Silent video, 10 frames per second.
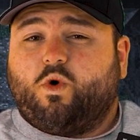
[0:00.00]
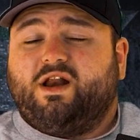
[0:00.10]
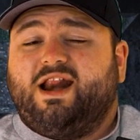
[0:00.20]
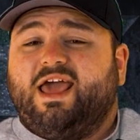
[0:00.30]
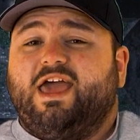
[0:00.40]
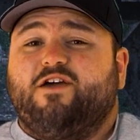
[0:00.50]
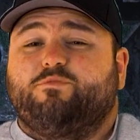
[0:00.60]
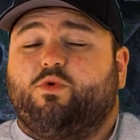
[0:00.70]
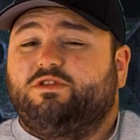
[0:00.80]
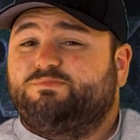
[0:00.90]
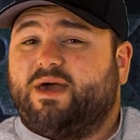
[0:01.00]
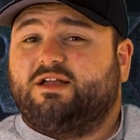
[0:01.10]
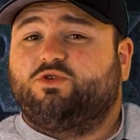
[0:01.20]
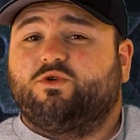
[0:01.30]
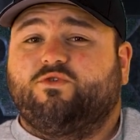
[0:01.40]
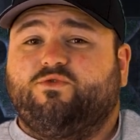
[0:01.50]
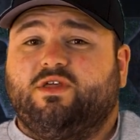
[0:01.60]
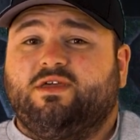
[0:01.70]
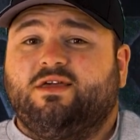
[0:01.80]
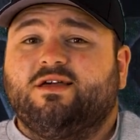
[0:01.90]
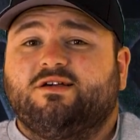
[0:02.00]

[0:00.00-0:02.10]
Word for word: 1.5 points back towards Philly.